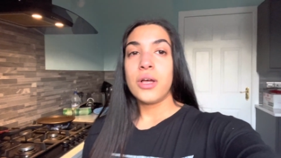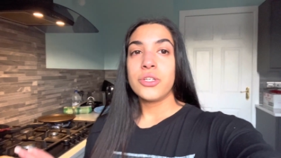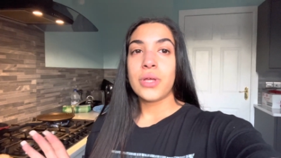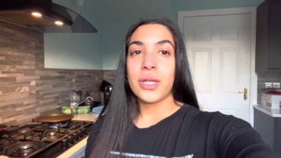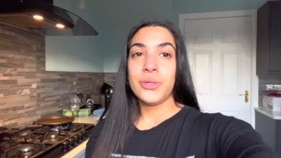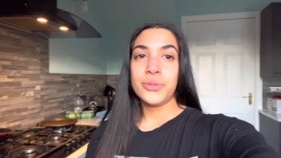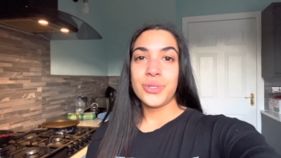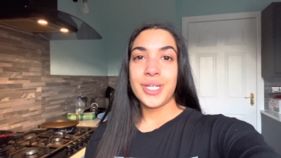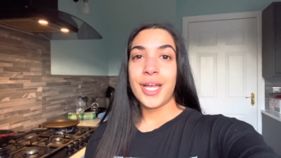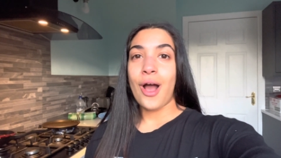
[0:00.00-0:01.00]
So I
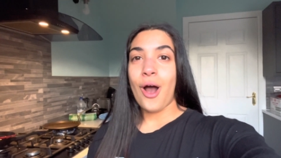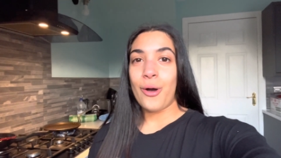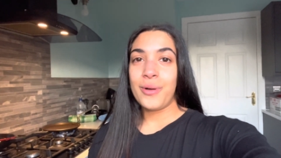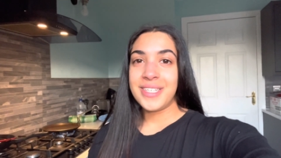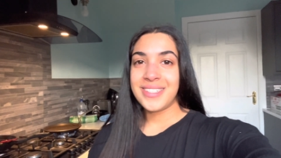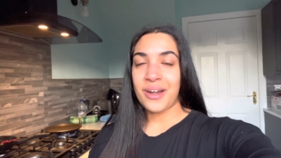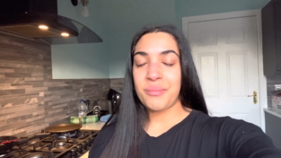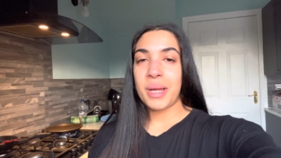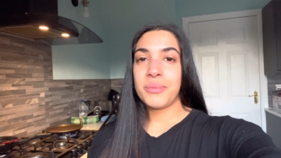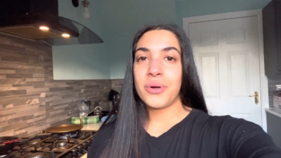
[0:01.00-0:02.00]
usually always start
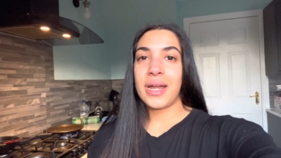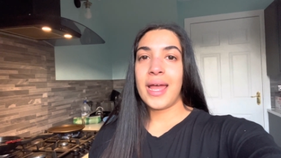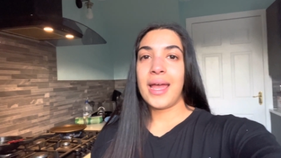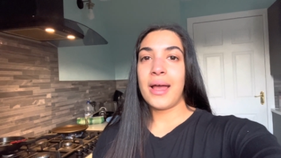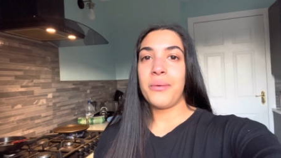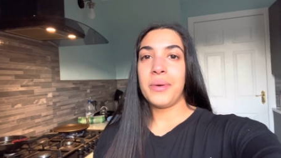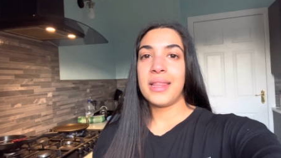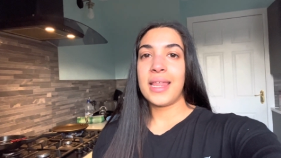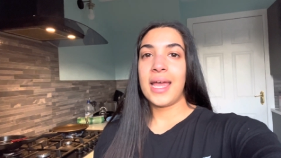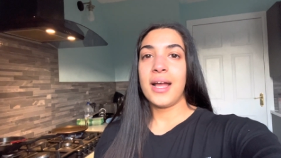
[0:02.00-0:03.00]
my morning with
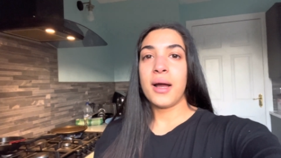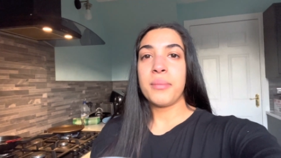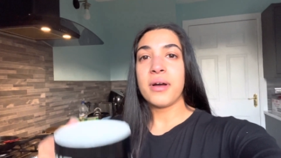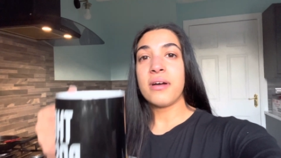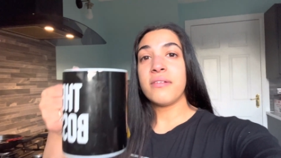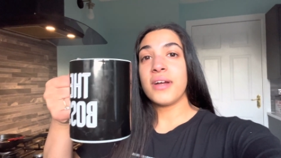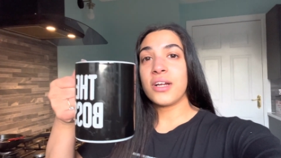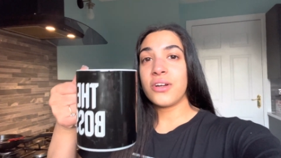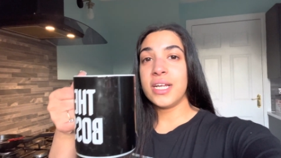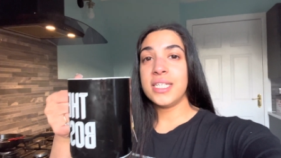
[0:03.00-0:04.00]
a cup of
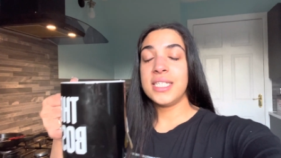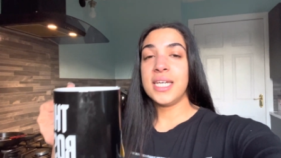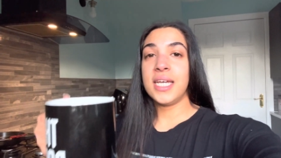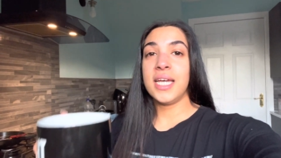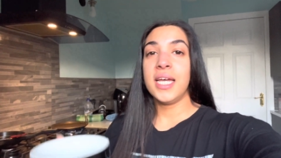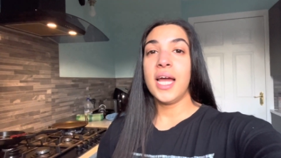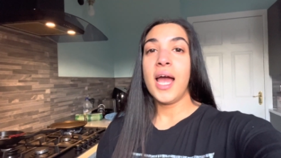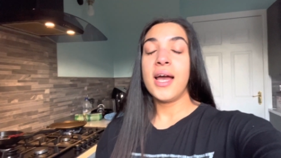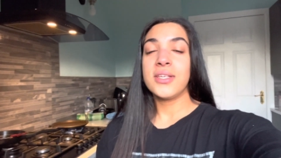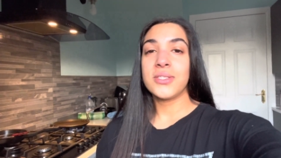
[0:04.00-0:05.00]
green tea.
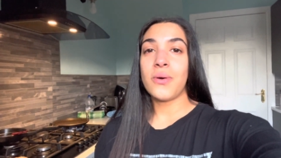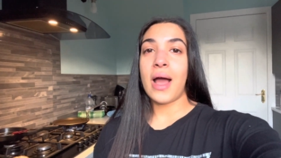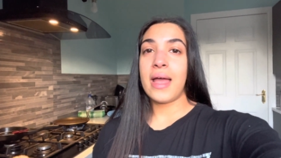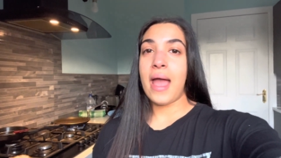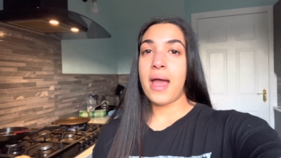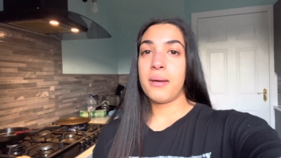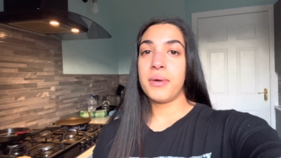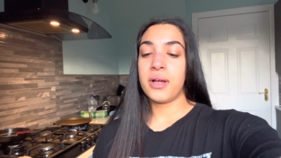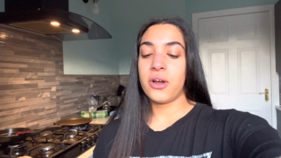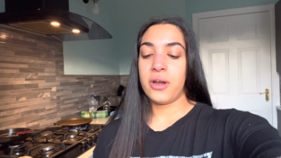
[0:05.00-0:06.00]
So I am
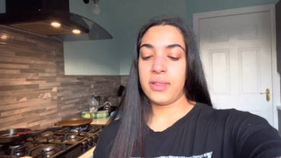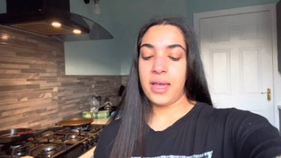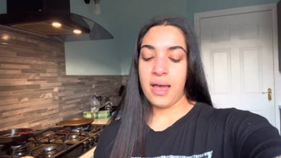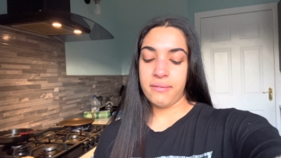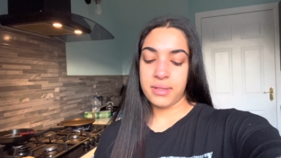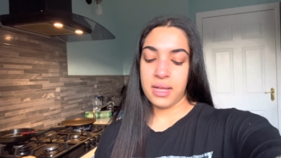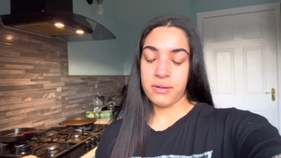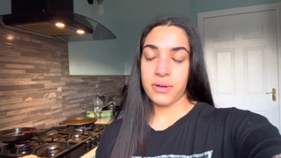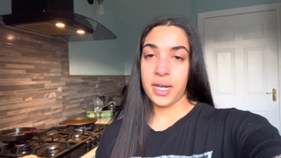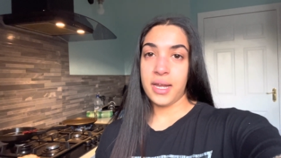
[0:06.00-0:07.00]
currently having that
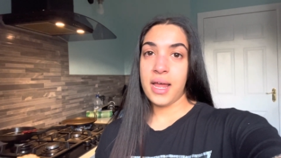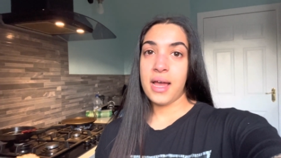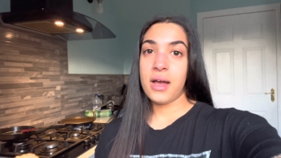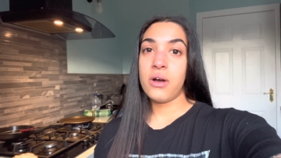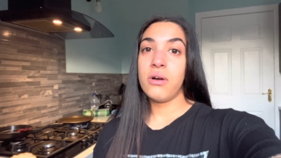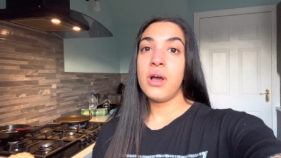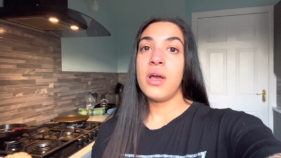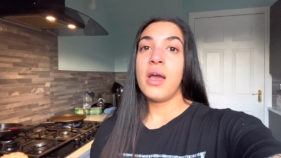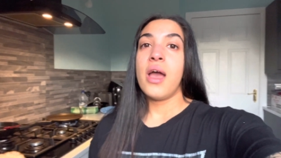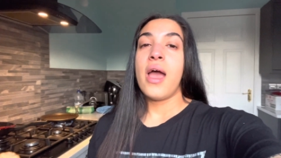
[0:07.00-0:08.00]
right now.
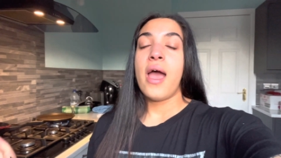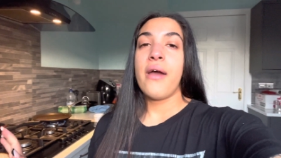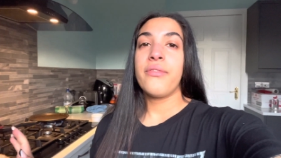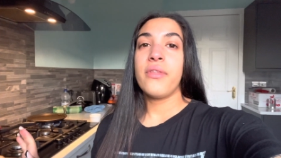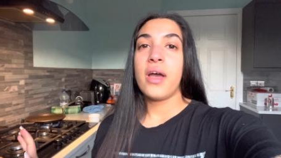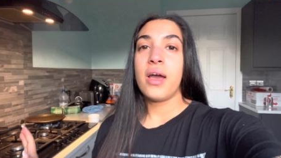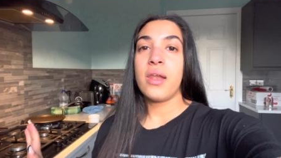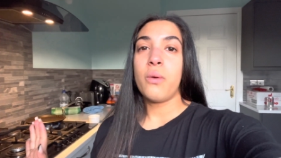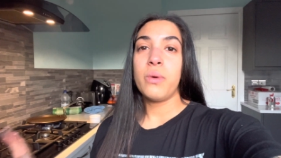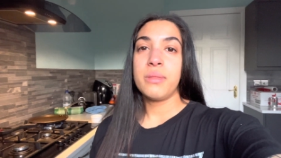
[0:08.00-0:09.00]
And then
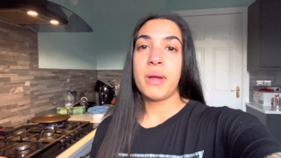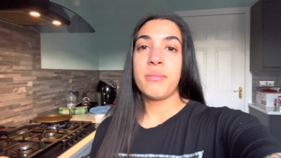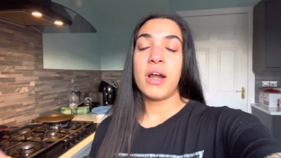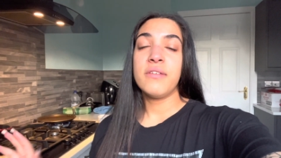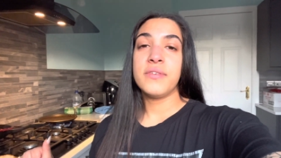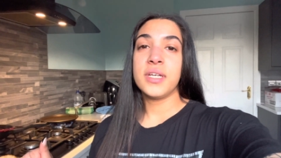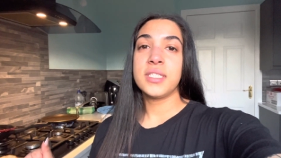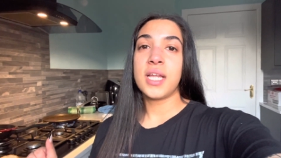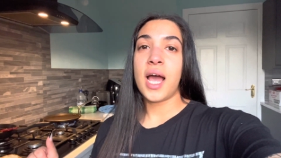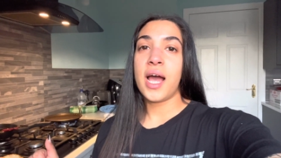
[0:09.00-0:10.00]
with my
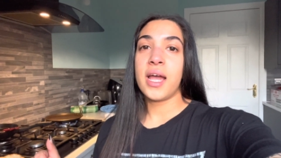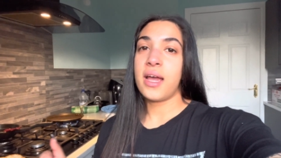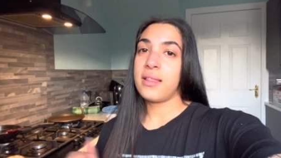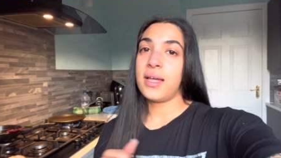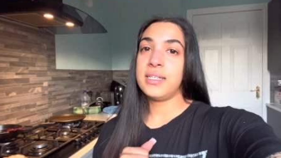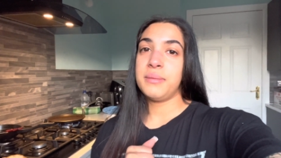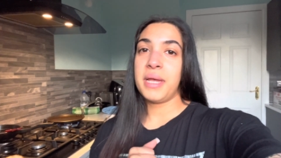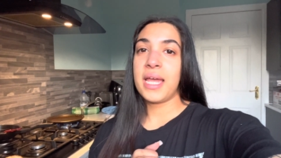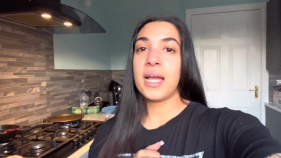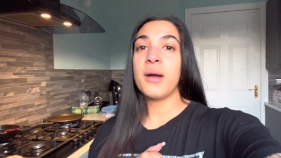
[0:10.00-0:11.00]
breakfast, I like to
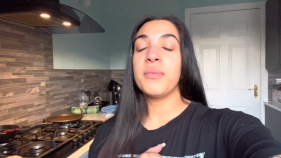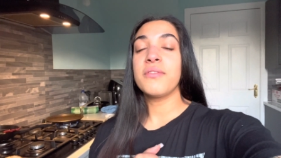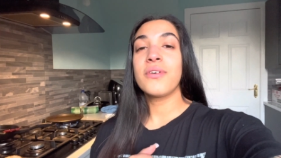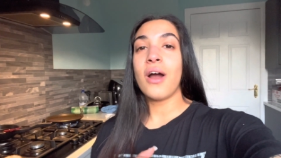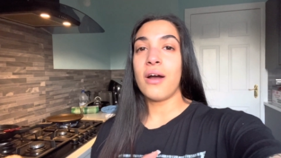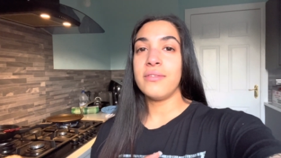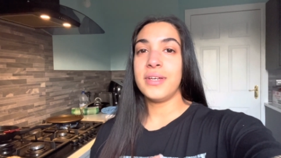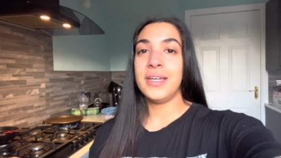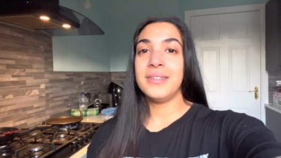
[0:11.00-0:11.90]
make a cup of coffee.